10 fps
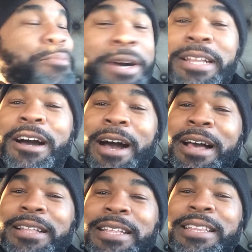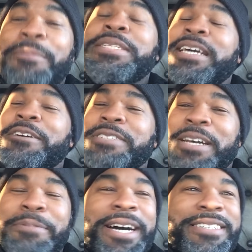but uh, let me tell you on
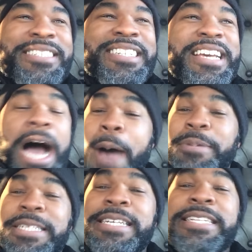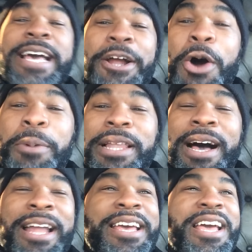something else. I've been sitting at home a
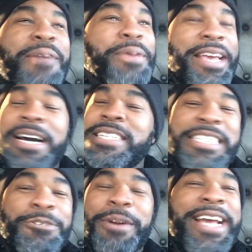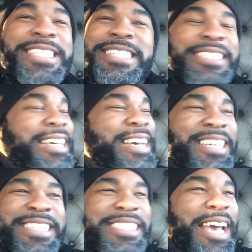lot because these rates
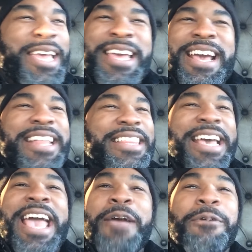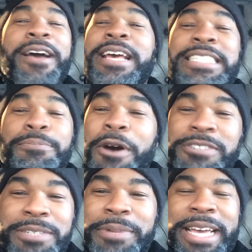they they ain't where they
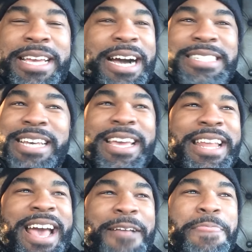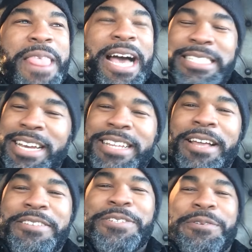supposed to be. I'll tell you that. I'll tell you
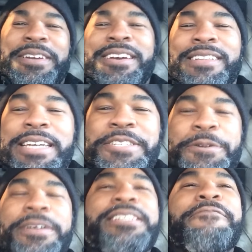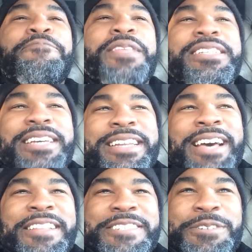another story. Y'all like stories. I'll tell you
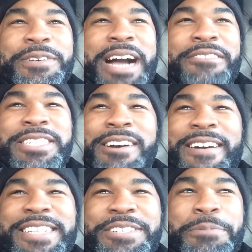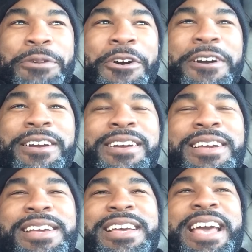another story. I was talking to a broker,
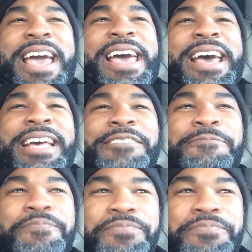and